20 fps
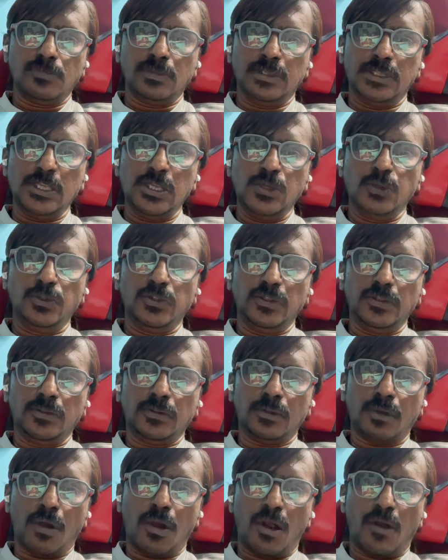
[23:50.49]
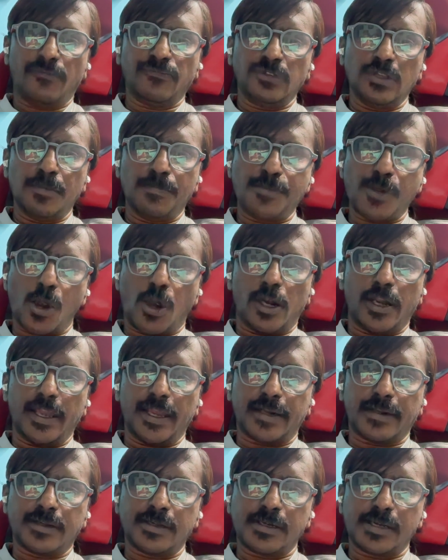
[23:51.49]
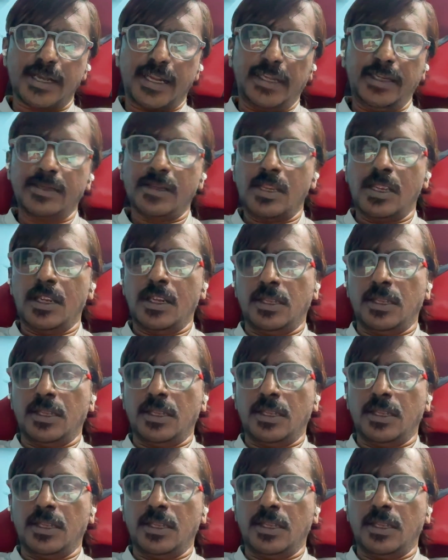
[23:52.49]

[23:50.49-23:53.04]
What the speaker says: the uses of the product, right?